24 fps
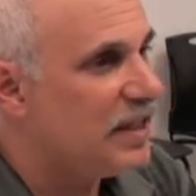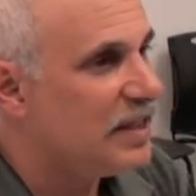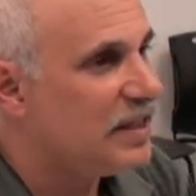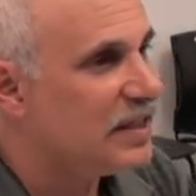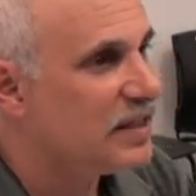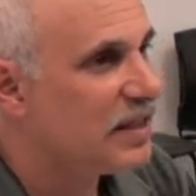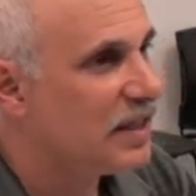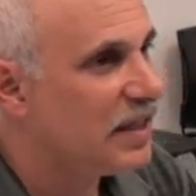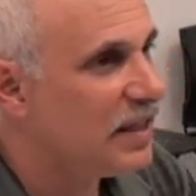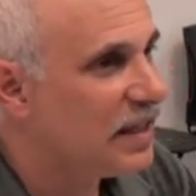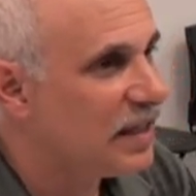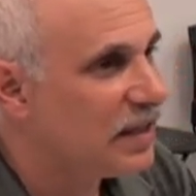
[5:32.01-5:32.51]

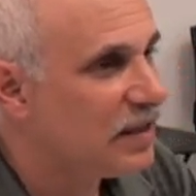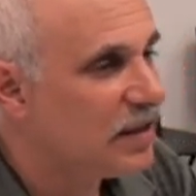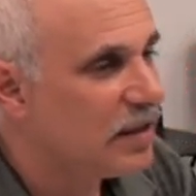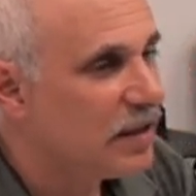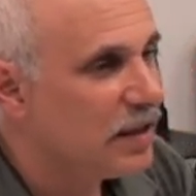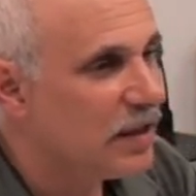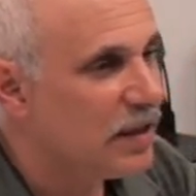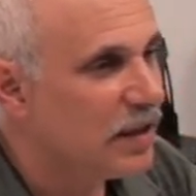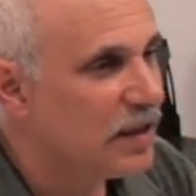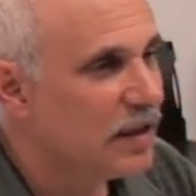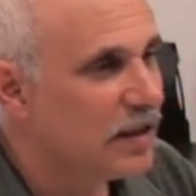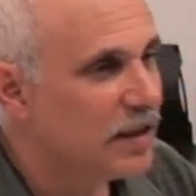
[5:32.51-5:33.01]
Is it
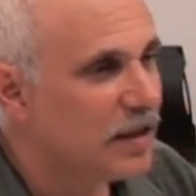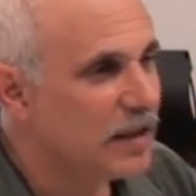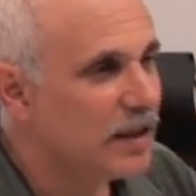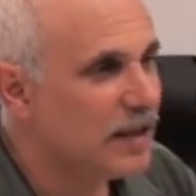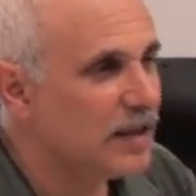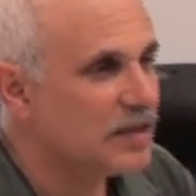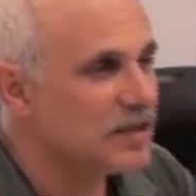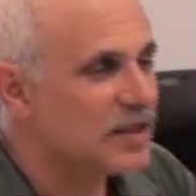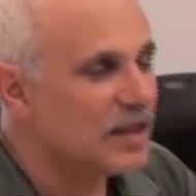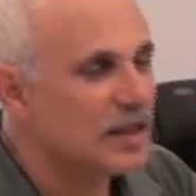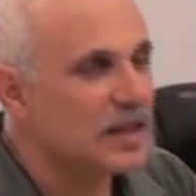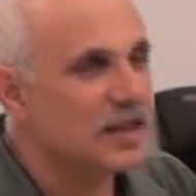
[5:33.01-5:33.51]

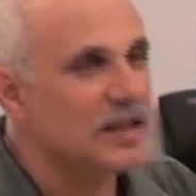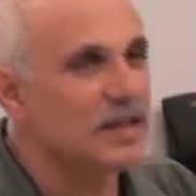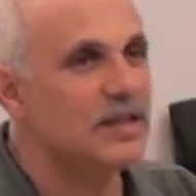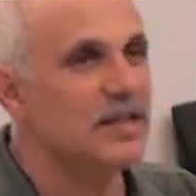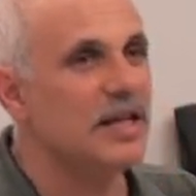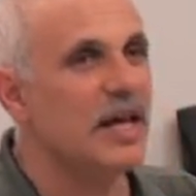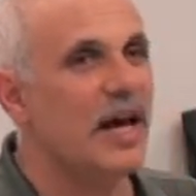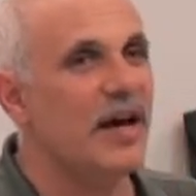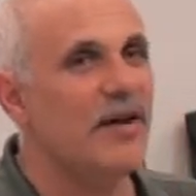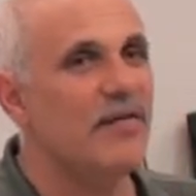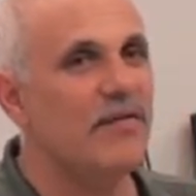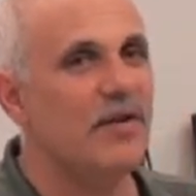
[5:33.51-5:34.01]

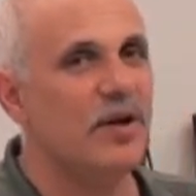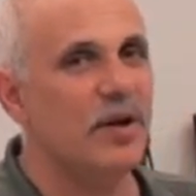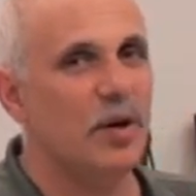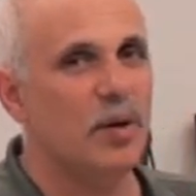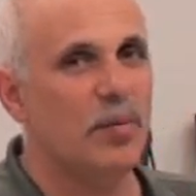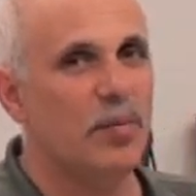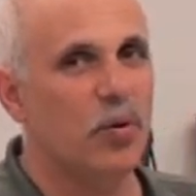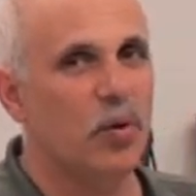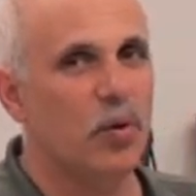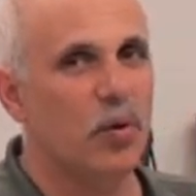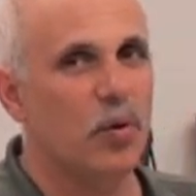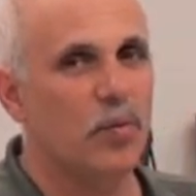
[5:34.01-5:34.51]

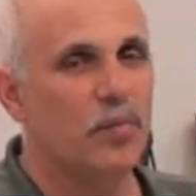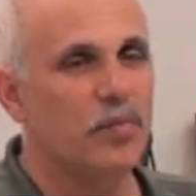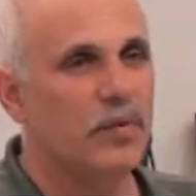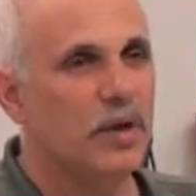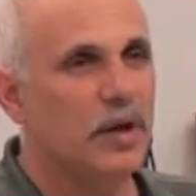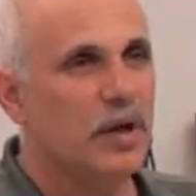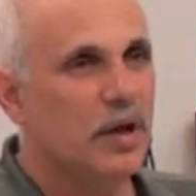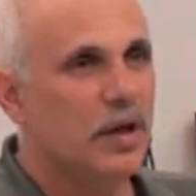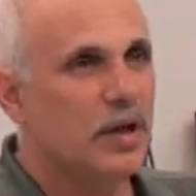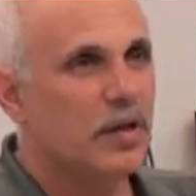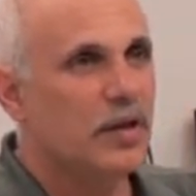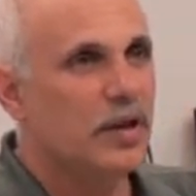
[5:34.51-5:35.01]
inevitable
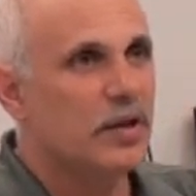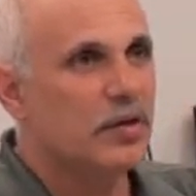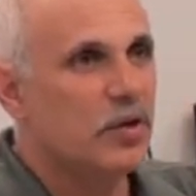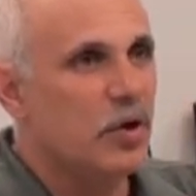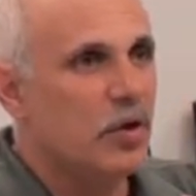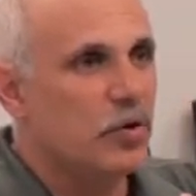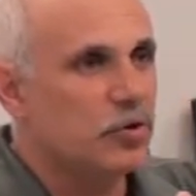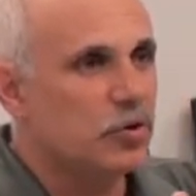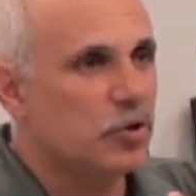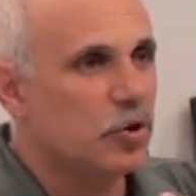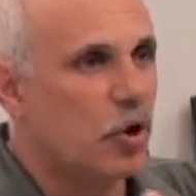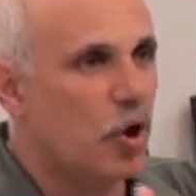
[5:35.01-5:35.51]
that
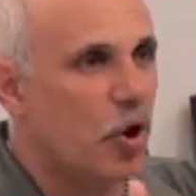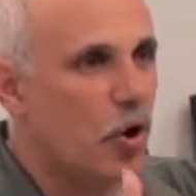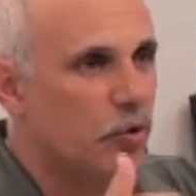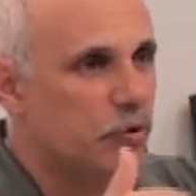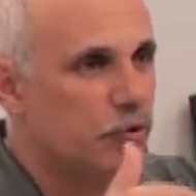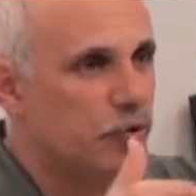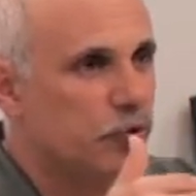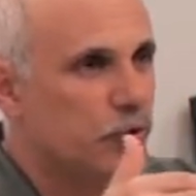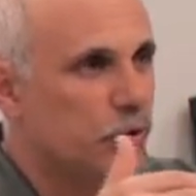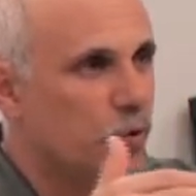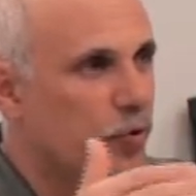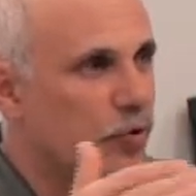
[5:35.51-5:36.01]
those
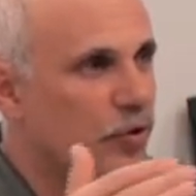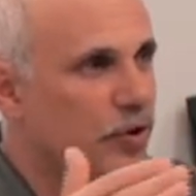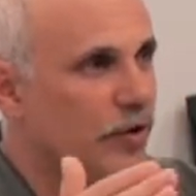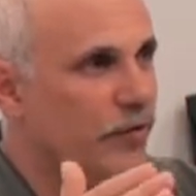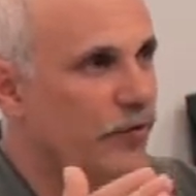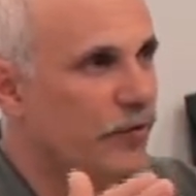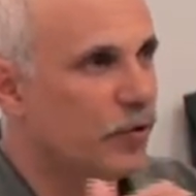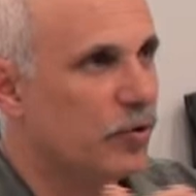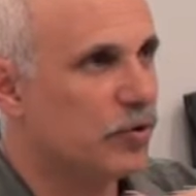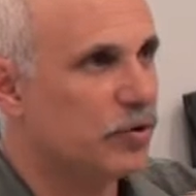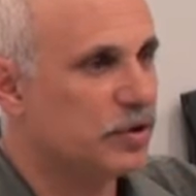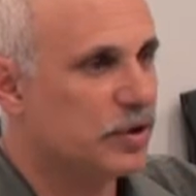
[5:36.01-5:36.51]
cultural
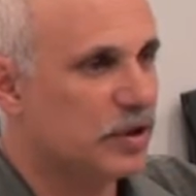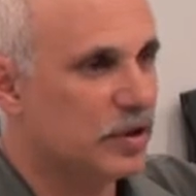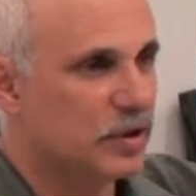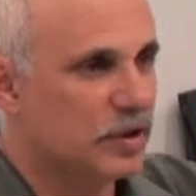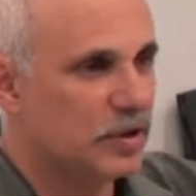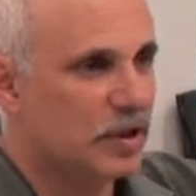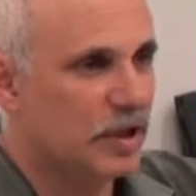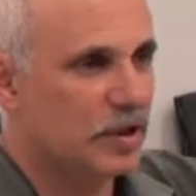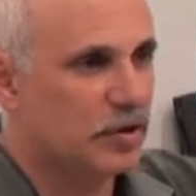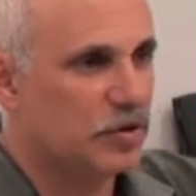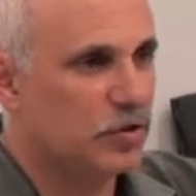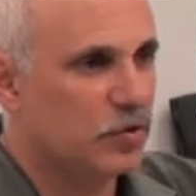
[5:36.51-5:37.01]
differences
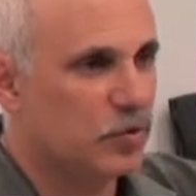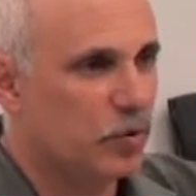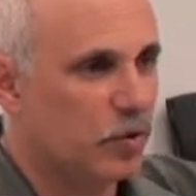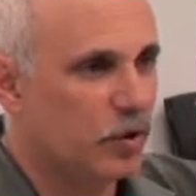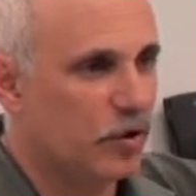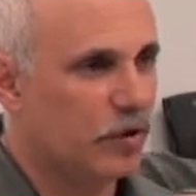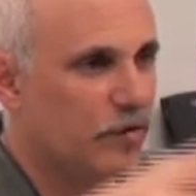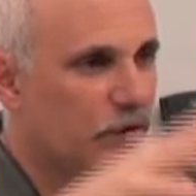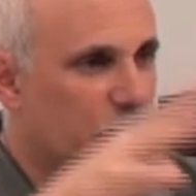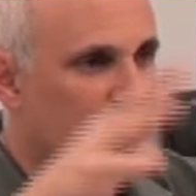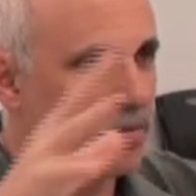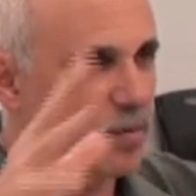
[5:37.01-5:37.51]
that
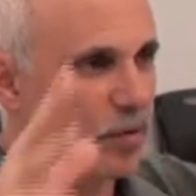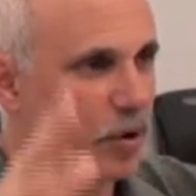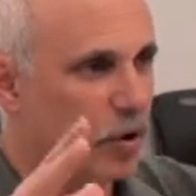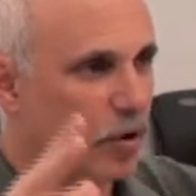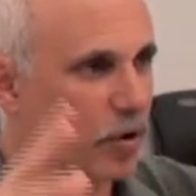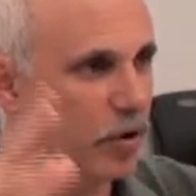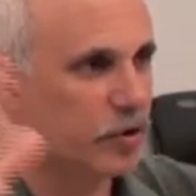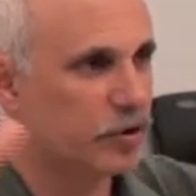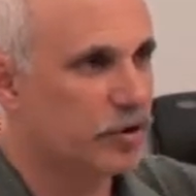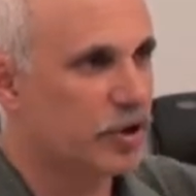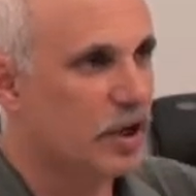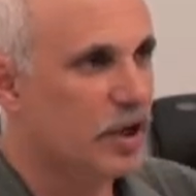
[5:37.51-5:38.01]
sort of
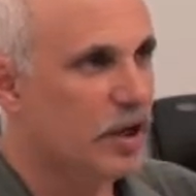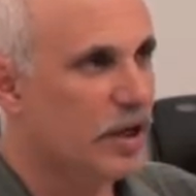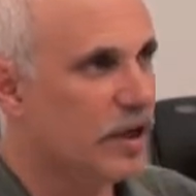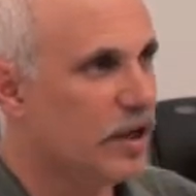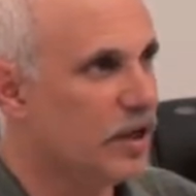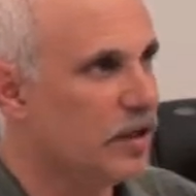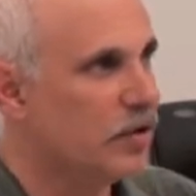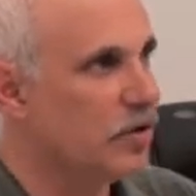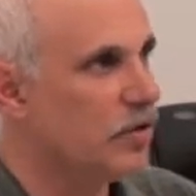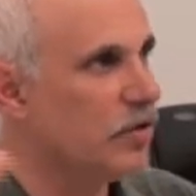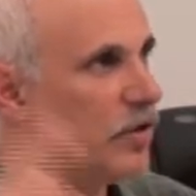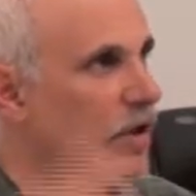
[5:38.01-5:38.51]
emerge
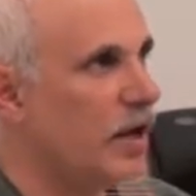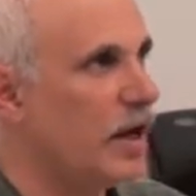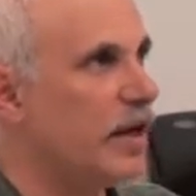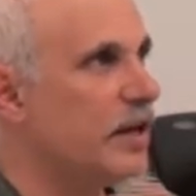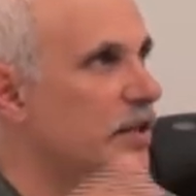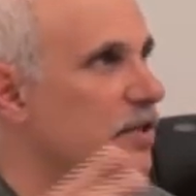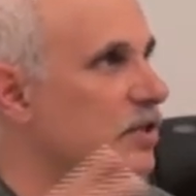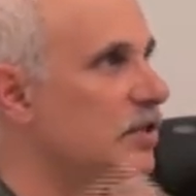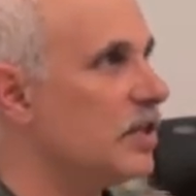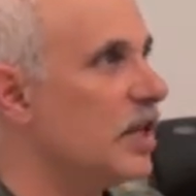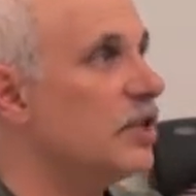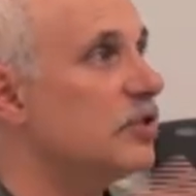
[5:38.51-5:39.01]
in the
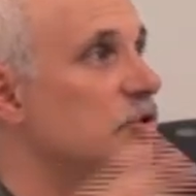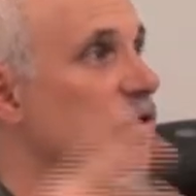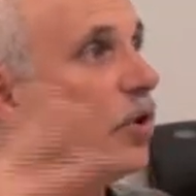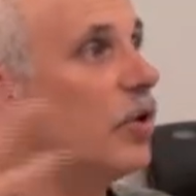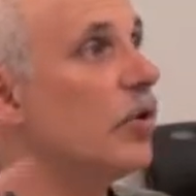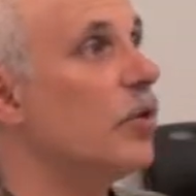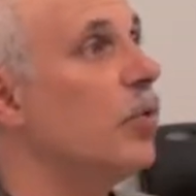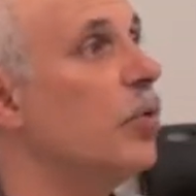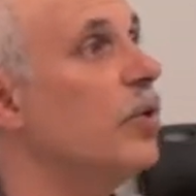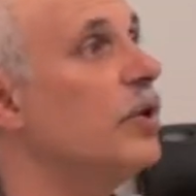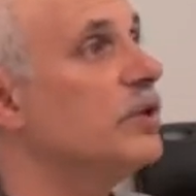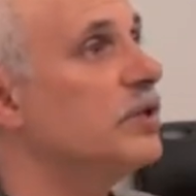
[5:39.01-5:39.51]
United States are
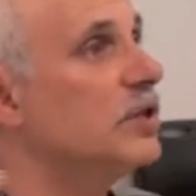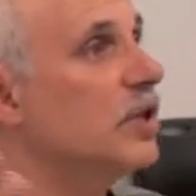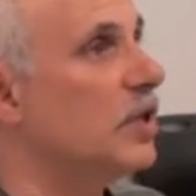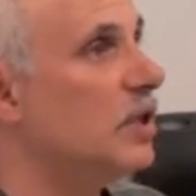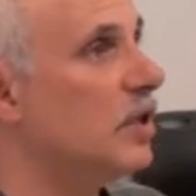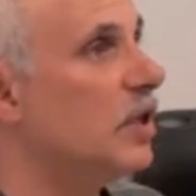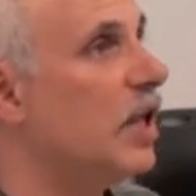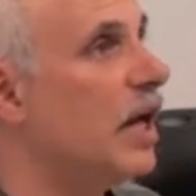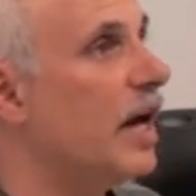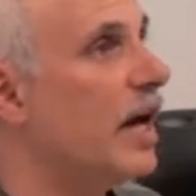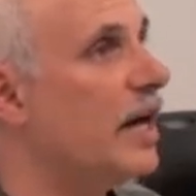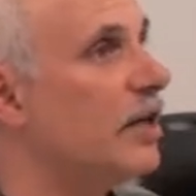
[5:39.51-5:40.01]
going to
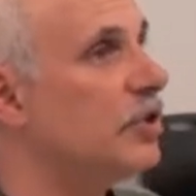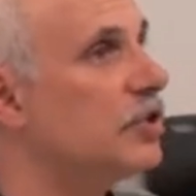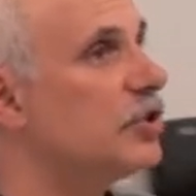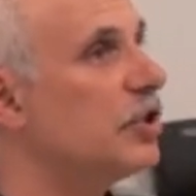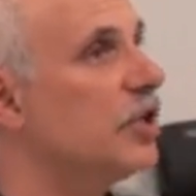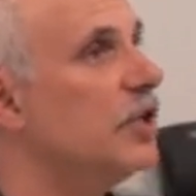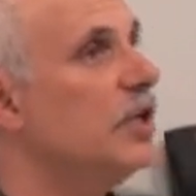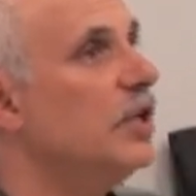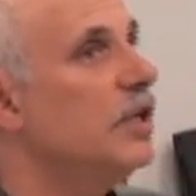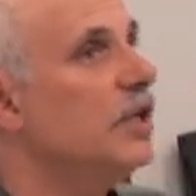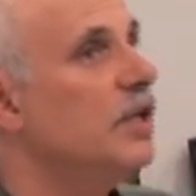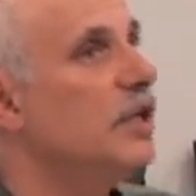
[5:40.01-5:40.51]
clash
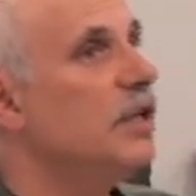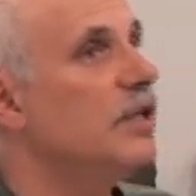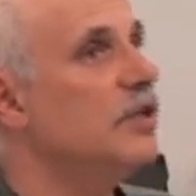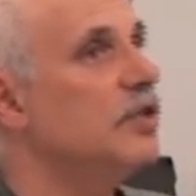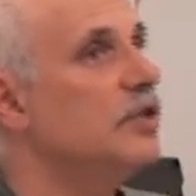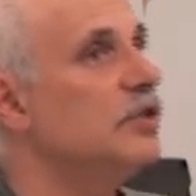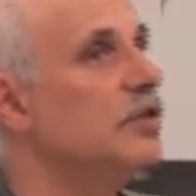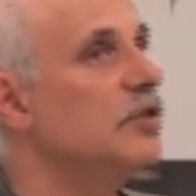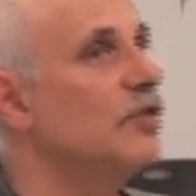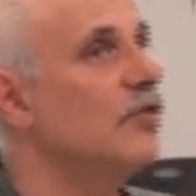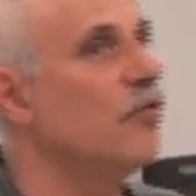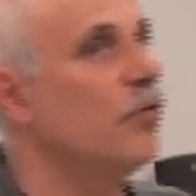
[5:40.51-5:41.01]
in
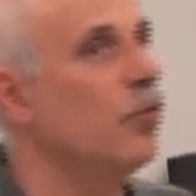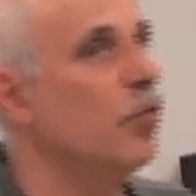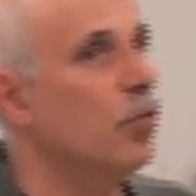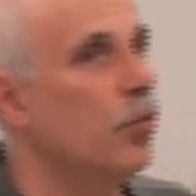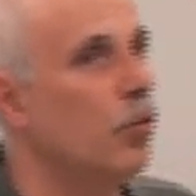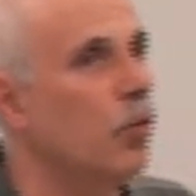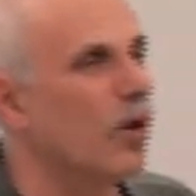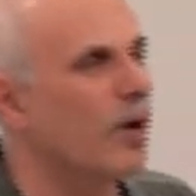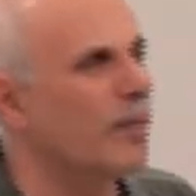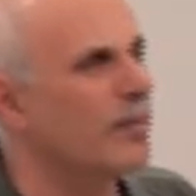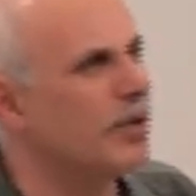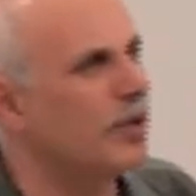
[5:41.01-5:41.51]
the Civil
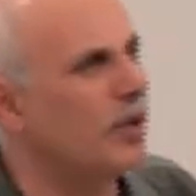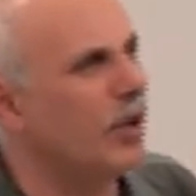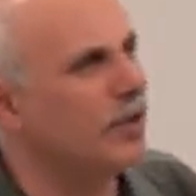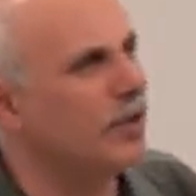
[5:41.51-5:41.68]
War? I mean,